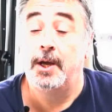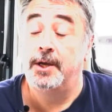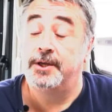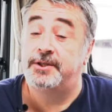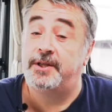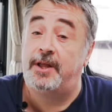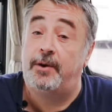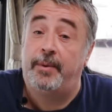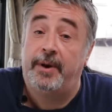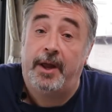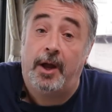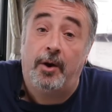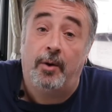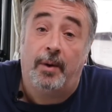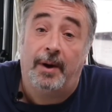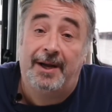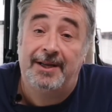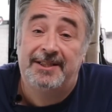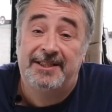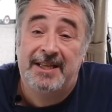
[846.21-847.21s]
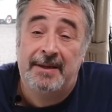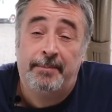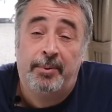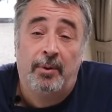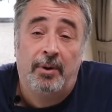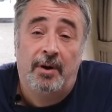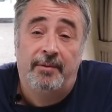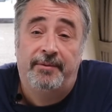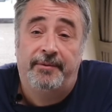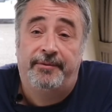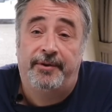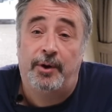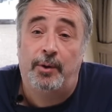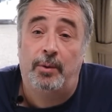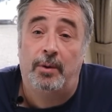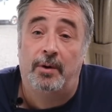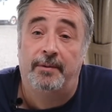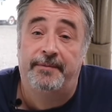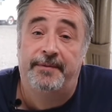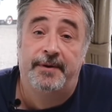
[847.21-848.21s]
So there we go, a simple
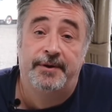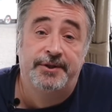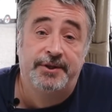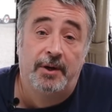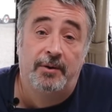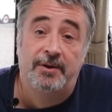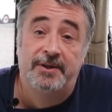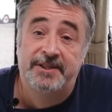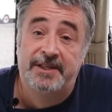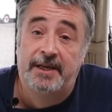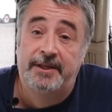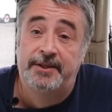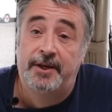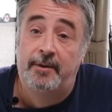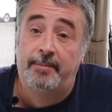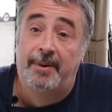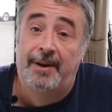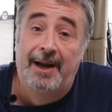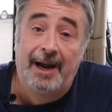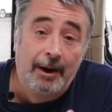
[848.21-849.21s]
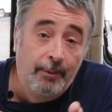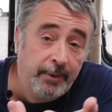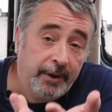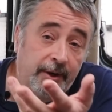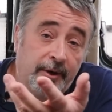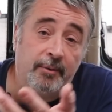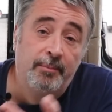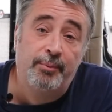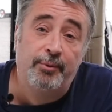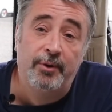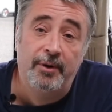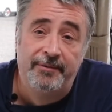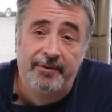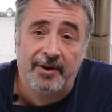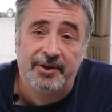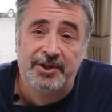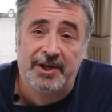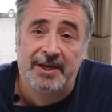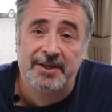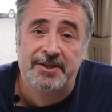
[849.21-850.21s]
overview of the solar setup, how we can improve
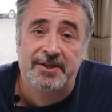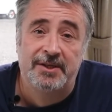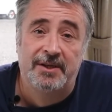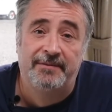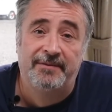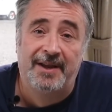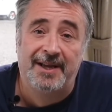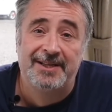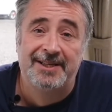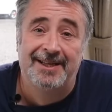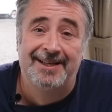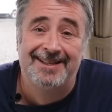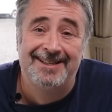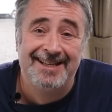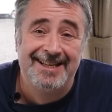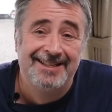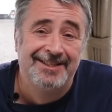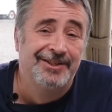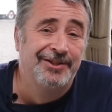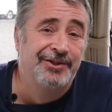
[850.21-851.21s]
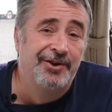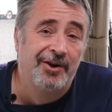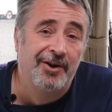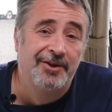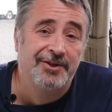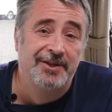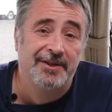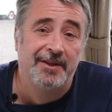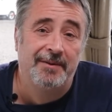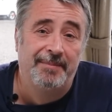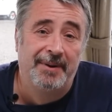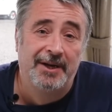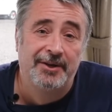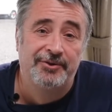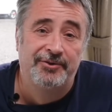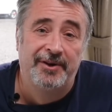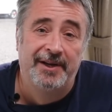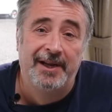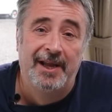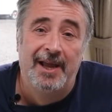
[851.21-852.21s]
our chances of getting a decent charge in the
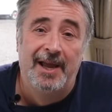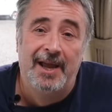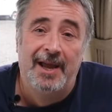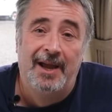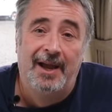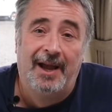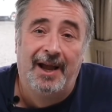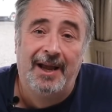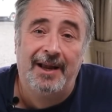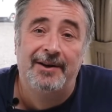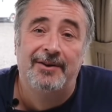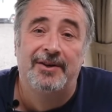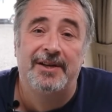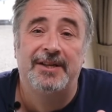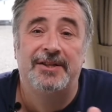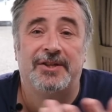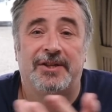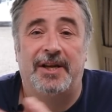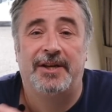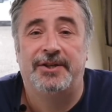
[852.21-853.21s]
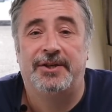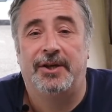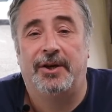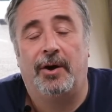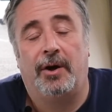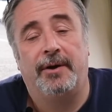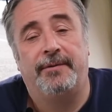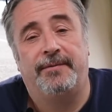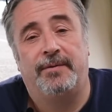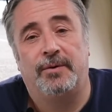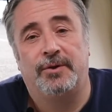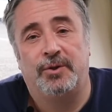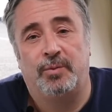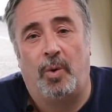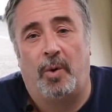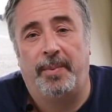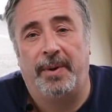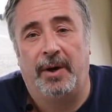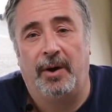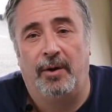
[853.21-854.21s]
battery, and an installation guide for
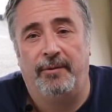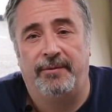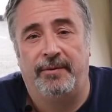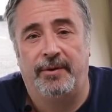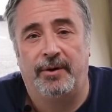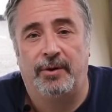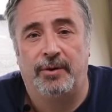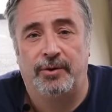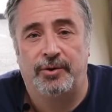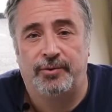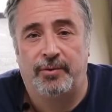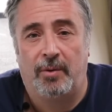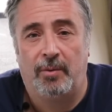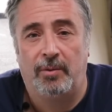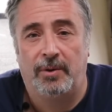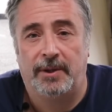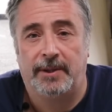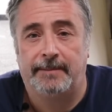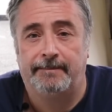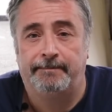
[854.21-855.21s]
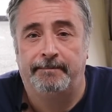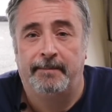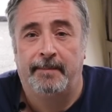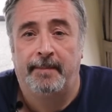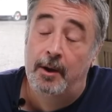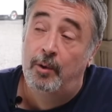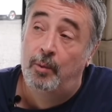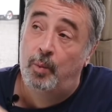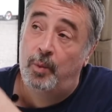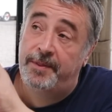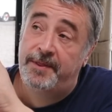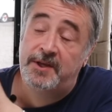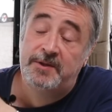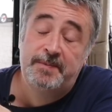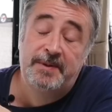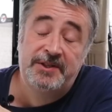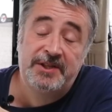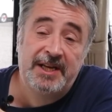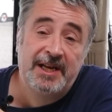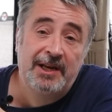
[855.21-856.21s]
swapping over the controller. With this
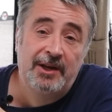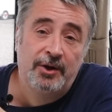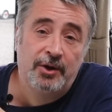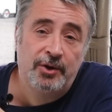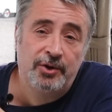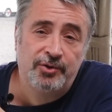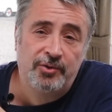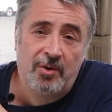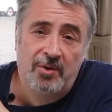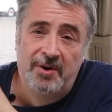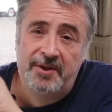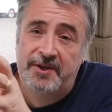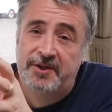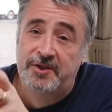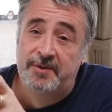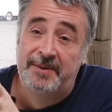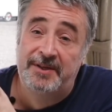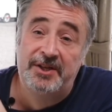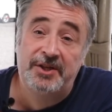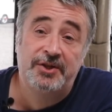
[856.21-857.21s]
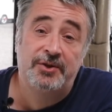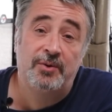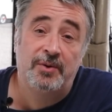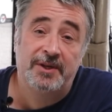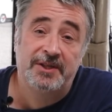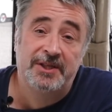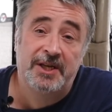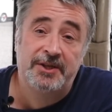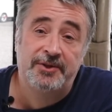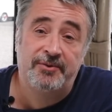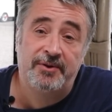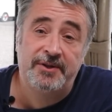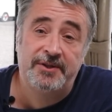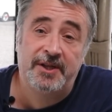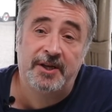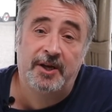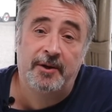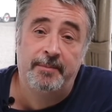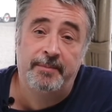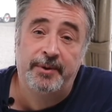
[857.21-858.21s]
particular controller, there's some additional accessories
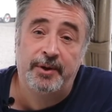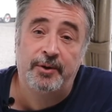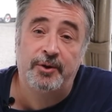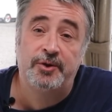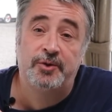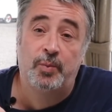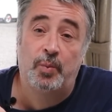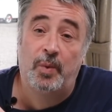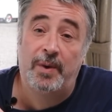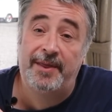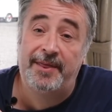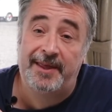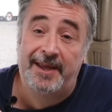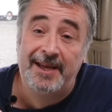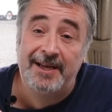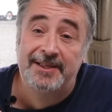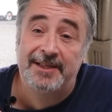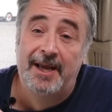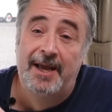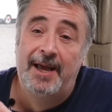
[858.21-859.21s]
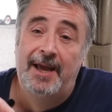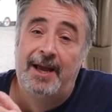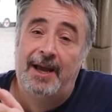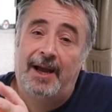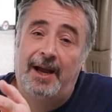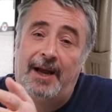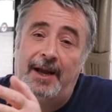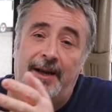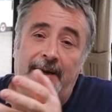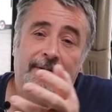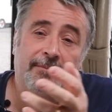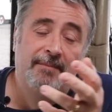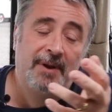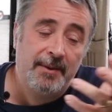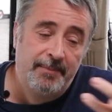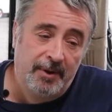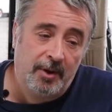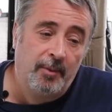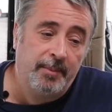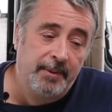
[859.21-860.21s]
that can be used with it, and
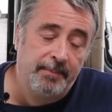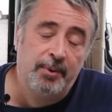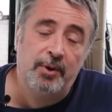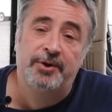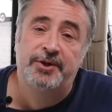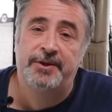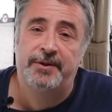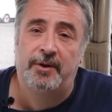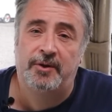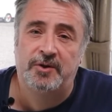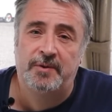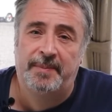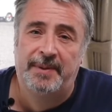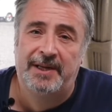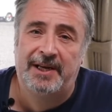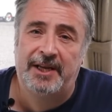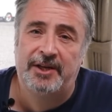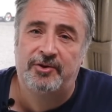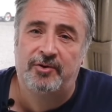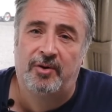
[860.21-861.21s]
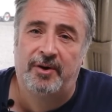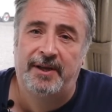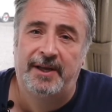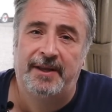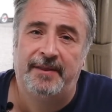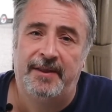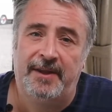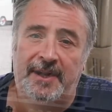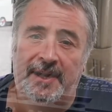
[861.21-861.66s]
maybe I'll be purchasing those a bit later on in the